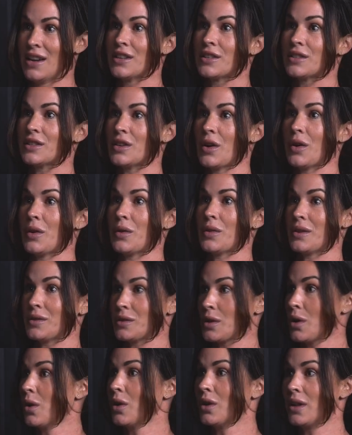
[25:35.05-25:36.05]
So
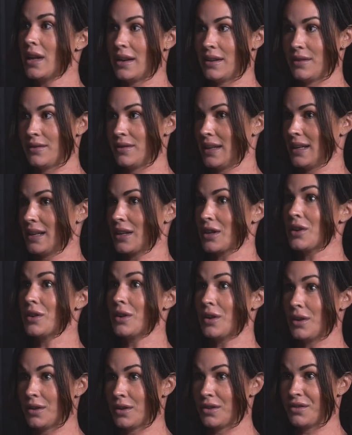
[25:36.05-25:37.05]
there's a whole lot of like
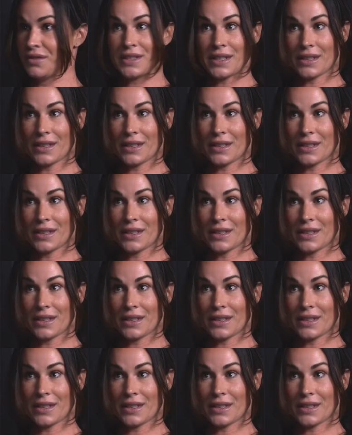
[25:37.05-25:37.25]
nerves